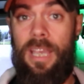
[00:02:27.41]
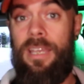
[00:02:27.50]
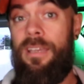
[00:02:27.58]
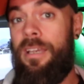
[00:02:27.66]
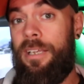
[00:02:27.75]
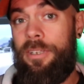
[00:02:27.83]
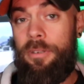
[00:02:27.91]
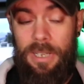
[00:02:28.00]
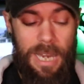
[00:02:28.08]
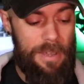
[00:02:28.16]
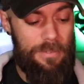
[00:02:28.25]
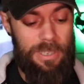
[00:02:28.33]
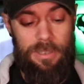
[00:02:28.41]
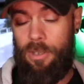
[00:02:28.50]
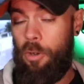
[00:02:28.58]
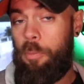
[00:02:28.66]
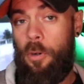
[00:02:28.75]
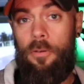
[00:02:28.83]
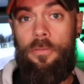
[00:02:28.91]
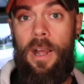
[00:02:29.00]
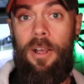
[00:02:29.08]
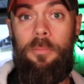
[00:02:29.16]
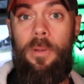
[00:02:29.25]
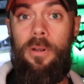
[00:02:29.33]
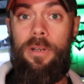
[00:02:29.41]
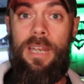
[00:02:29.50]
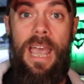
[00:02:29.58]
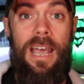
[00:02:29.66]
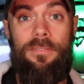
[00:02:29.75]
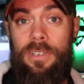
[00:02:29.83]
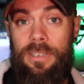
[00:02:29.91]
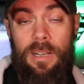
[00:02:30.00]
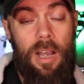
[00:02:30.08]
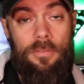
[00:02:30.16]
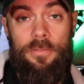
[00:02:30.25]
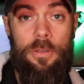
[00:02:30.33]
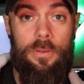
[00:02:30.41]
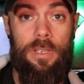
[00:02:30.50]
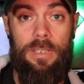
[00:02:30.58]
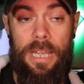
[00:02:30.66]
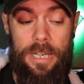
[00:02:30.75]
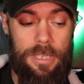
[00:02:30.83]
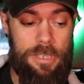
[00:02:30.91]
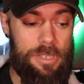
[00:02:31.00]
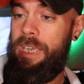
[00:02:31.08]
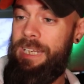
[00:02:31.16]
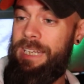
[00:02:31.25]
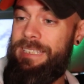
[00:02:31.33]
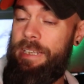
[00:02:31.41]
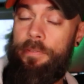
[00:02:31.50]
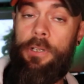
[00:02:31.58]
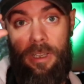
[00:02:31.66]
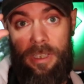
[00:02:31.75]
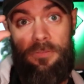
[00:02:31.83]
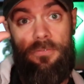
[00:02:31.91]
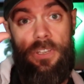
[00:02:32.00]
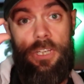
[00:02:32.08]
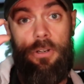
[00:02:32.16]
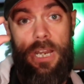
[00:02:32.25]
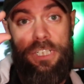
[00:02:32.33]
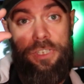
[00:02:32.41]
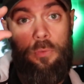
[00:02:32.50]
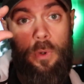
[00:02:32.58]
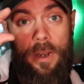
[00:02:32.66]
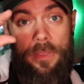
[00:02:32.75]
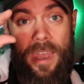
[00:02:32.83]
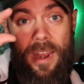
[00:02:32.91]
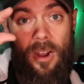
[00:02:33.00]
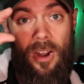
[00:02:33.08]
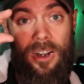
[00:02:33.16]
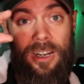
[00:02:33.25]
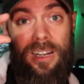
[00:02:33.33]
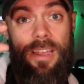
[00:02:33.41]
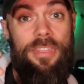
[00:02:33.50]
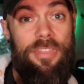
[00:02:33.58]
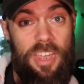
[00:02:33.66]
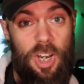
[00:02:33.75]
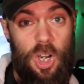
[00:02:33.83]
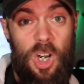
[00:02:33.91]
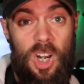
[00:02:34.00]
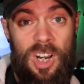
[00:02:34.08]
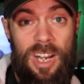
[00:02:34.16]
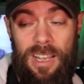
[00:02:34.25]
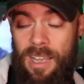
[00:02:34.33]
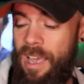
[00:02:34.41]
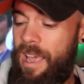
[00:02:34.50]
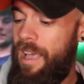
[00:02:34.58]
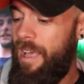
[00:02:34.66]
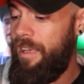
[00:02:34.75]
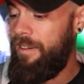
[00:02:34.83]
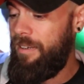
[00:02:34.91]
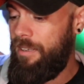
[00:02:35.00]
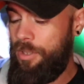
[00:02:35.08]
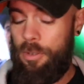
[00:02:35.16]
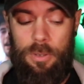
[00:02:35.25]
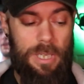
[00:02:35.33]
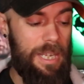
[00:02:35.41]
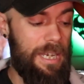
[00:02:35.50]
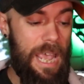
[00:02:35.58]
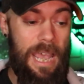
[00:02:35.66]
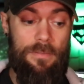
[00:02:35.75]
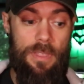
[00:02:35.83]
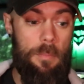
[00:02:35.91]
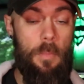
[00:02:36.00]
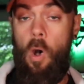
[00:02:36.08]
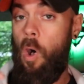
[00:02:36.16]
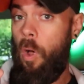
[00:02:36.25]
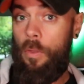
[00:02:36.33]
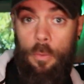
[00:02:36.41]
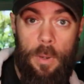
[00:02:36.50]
day, you can have it in low profile mode and have a few of the layers in a different configuration where they are thinner, and you can have them all the